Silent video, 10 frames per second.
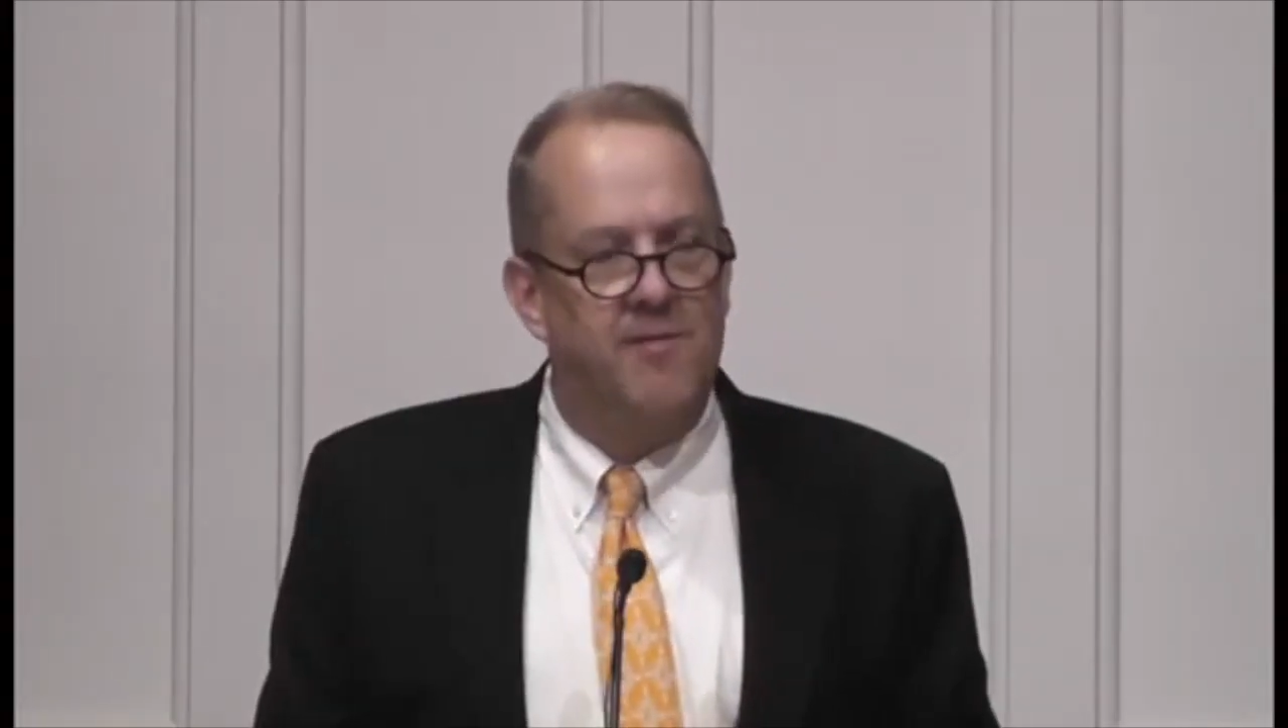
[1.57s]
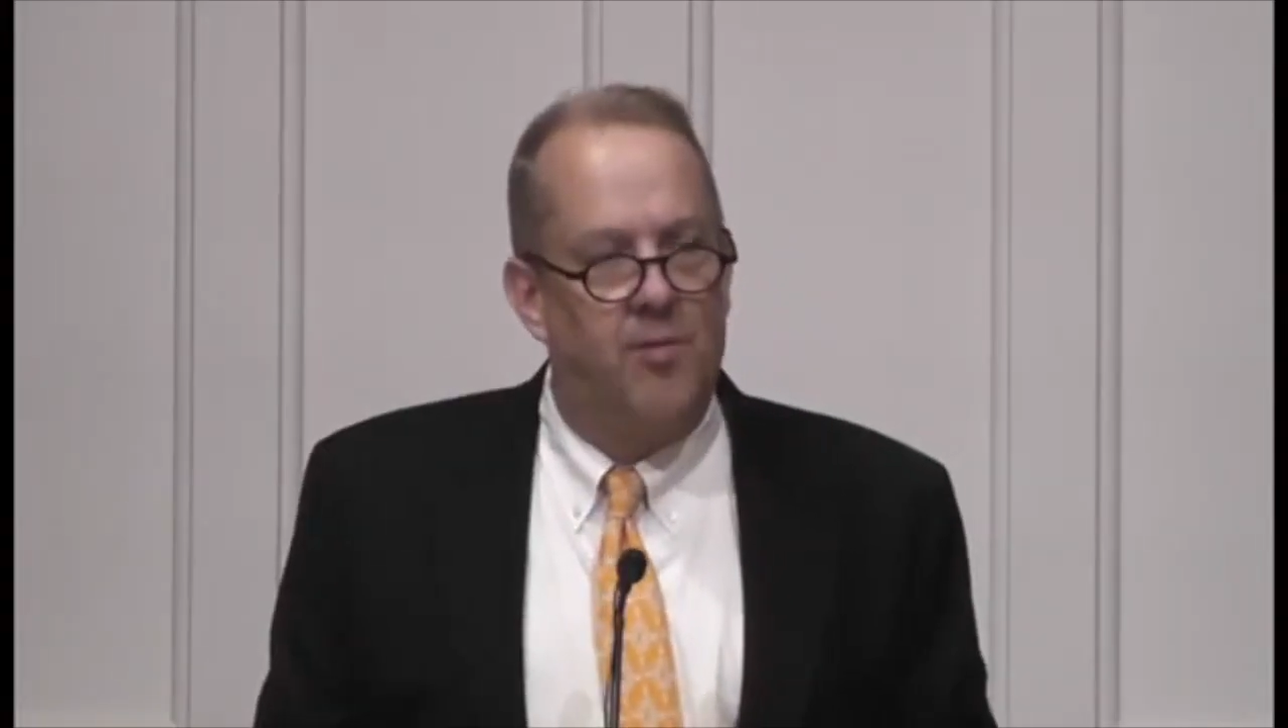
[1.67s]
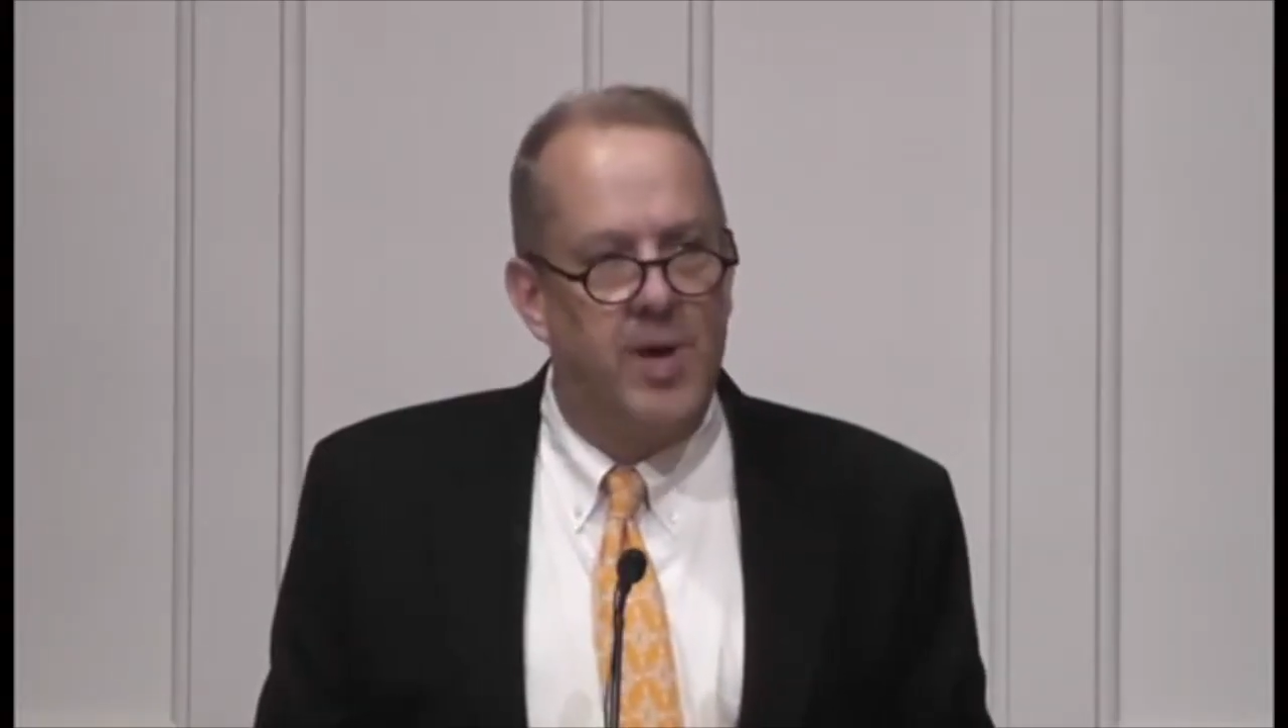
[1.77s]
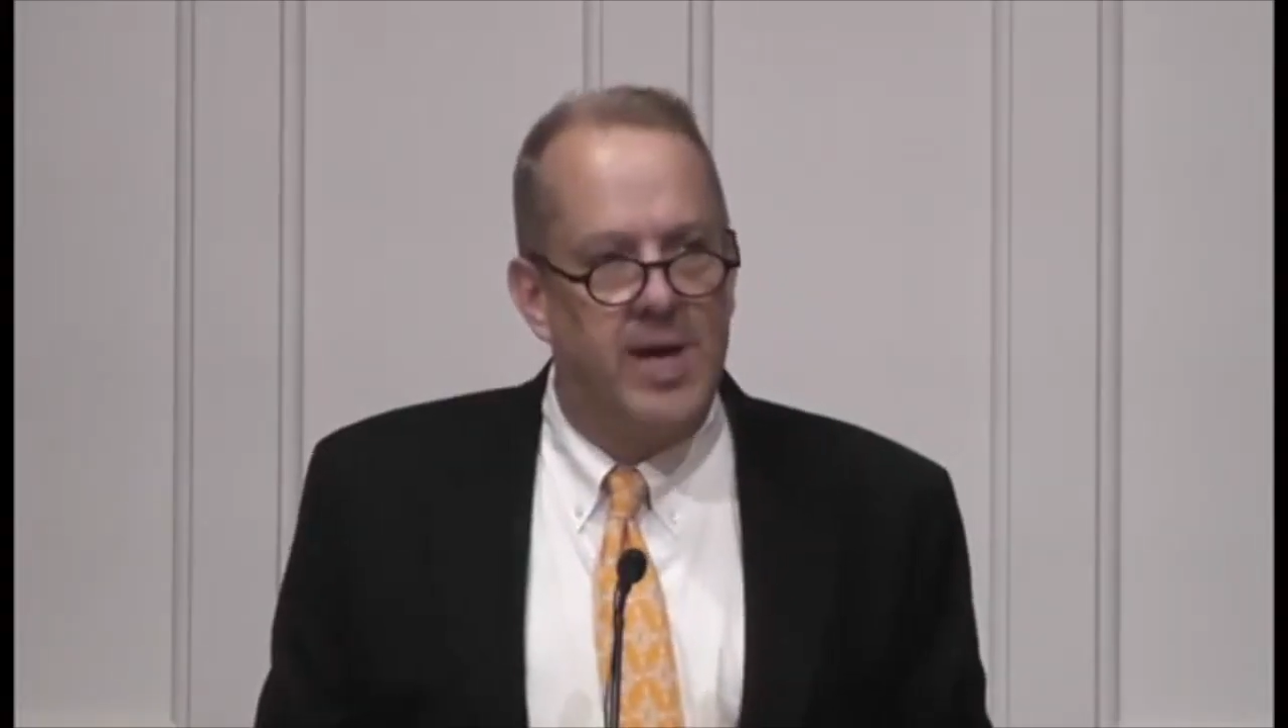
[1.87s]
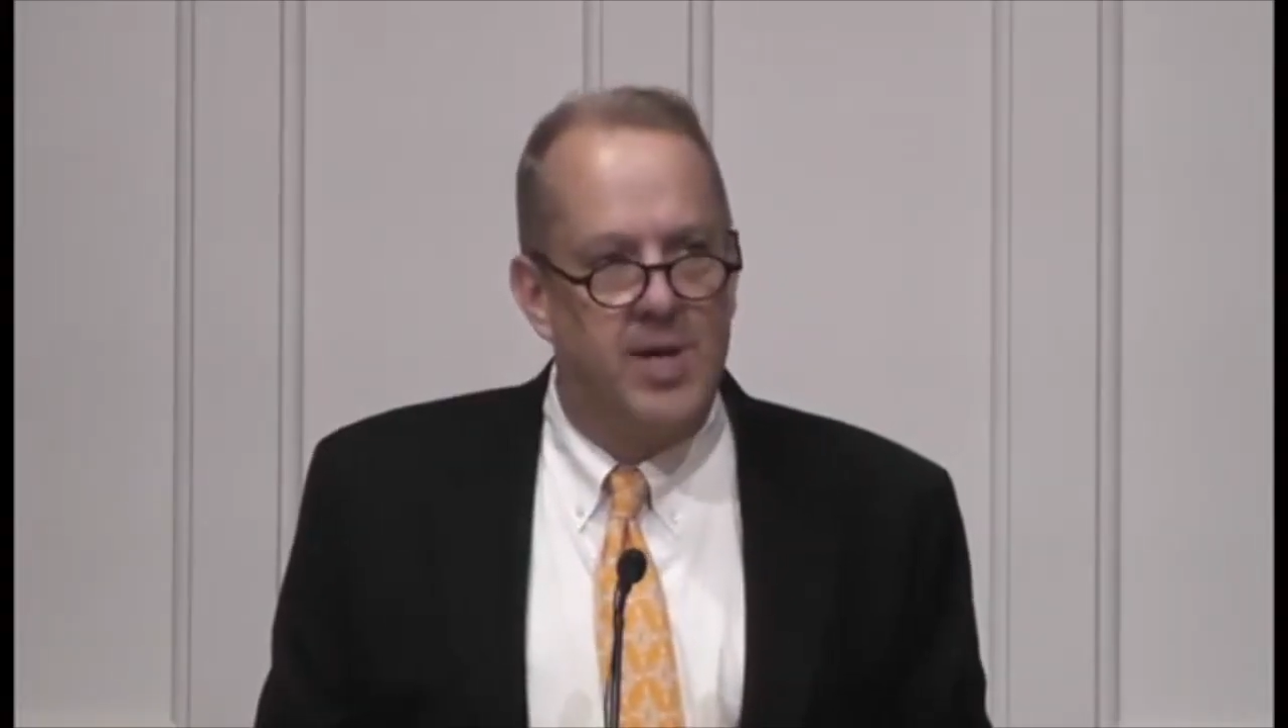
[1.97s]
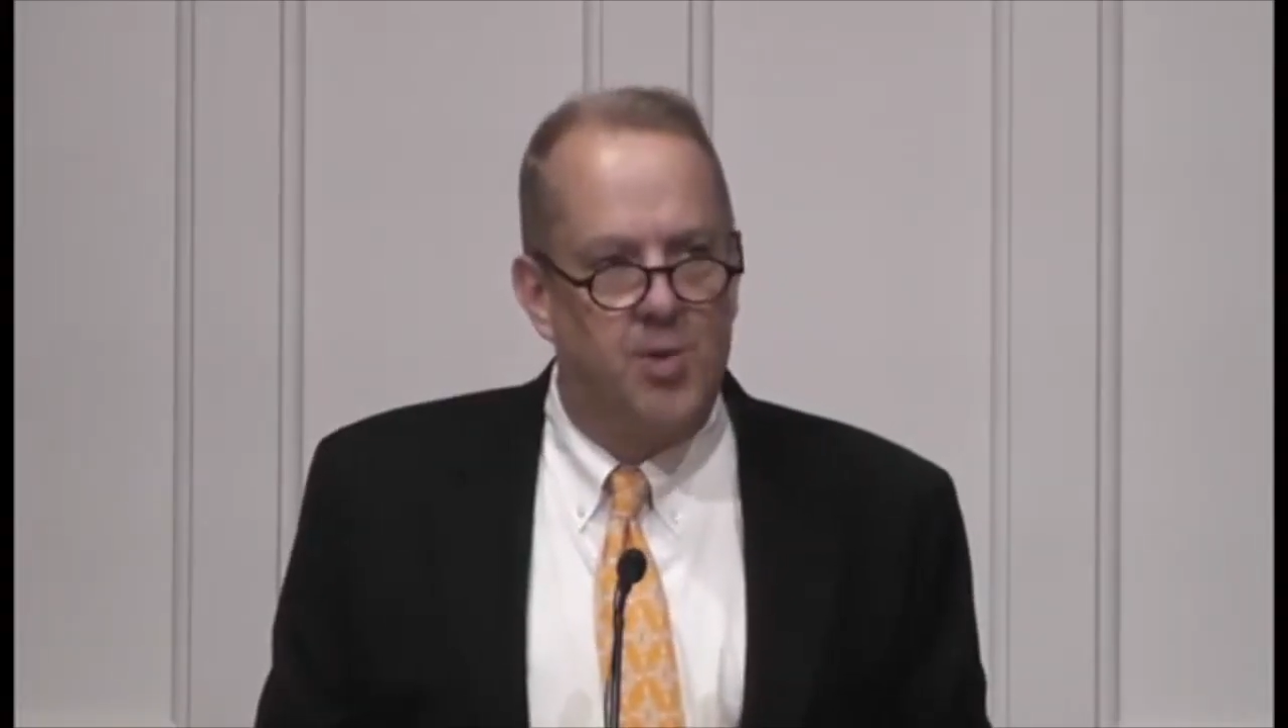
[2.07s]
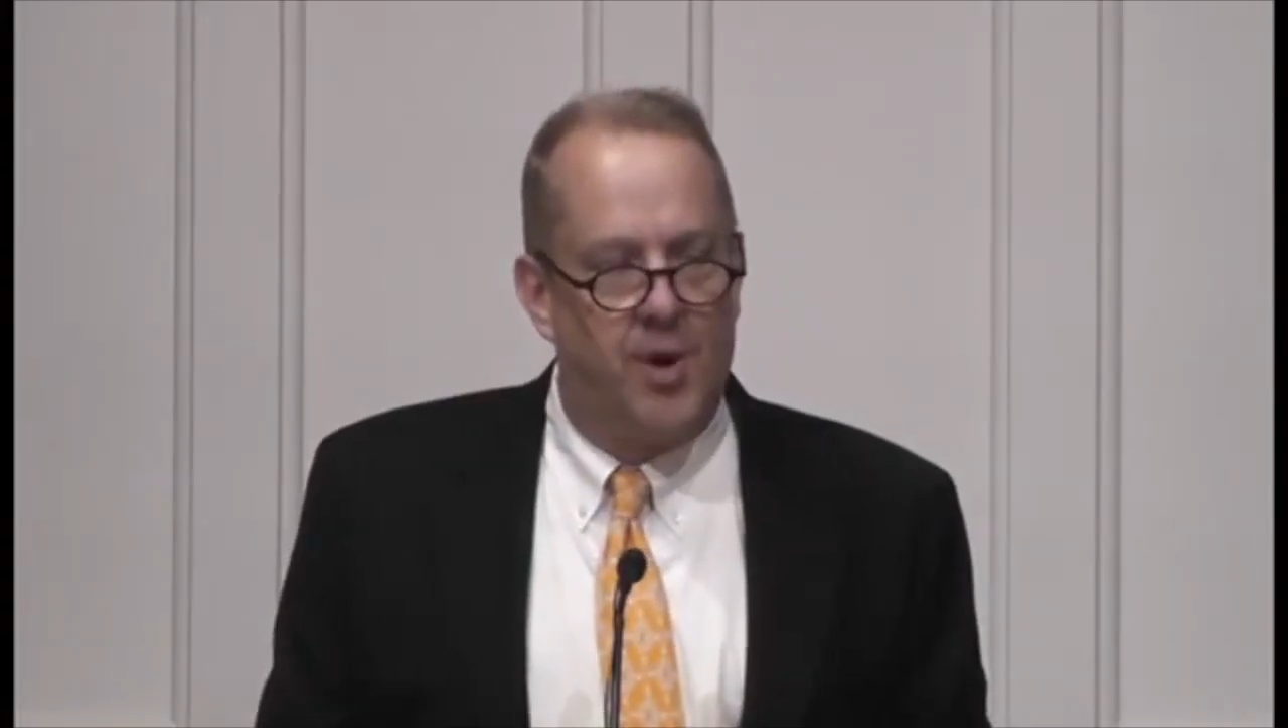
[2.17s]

of when